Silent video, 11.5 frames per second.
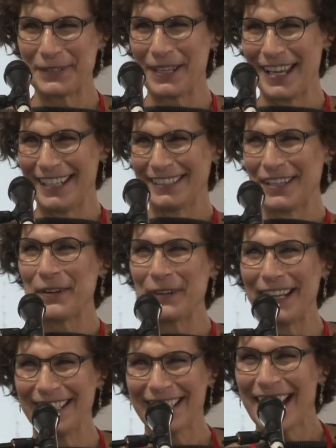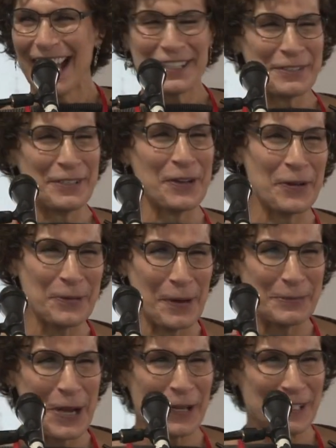Okay. All right. Just want to know who
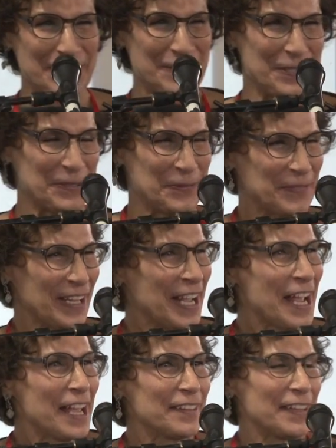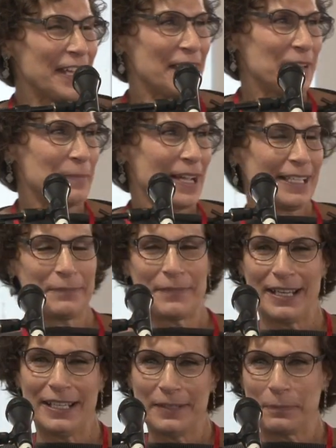I'm talking to. Yeah, my,
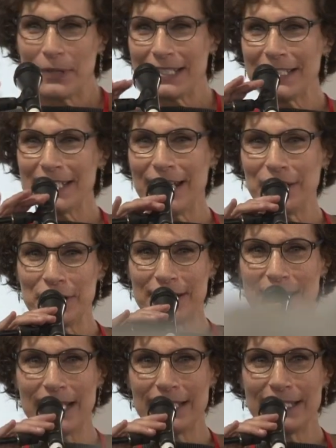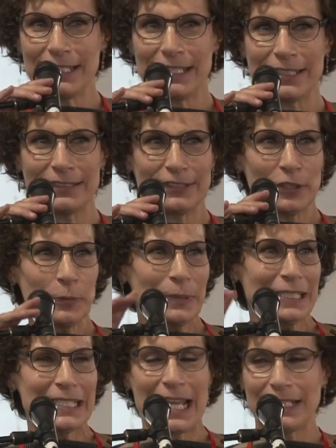my presentation tends to get a little
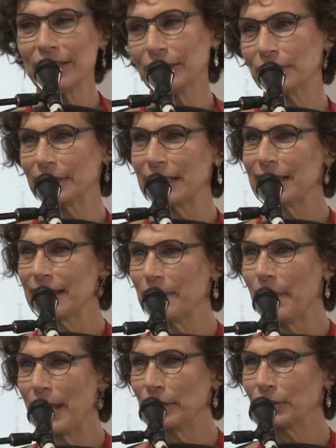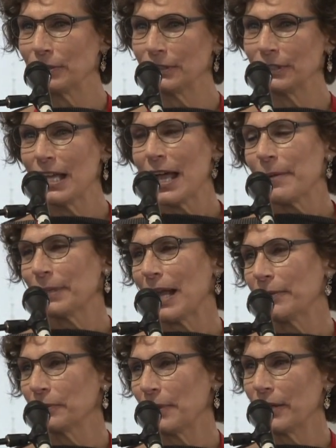bit technical into the medical, but
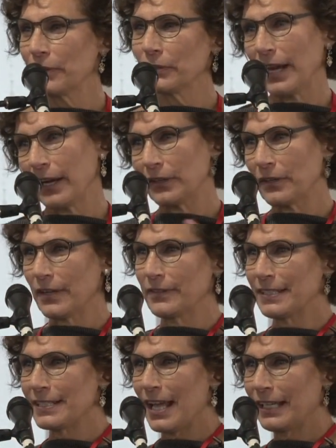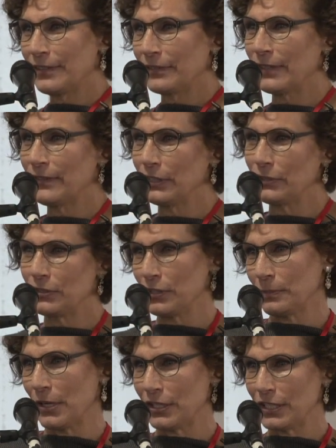I would rather err on the side of giving you
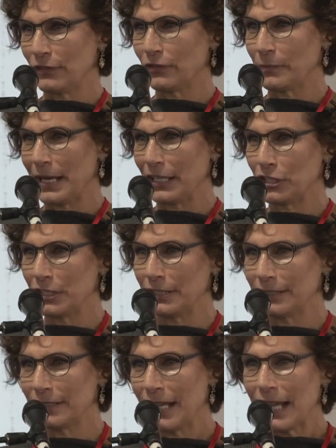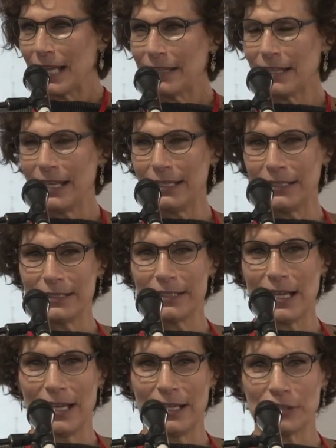too much information than
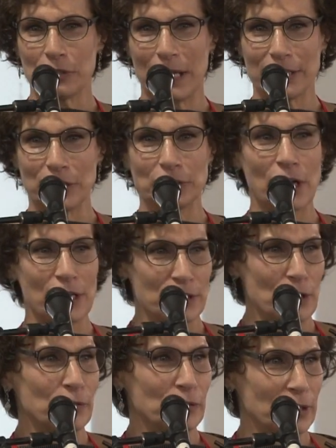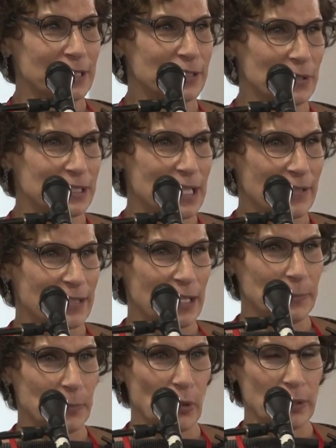uh, trying to gloss over it, so it's not that
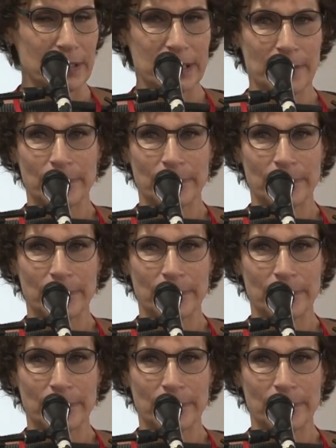important.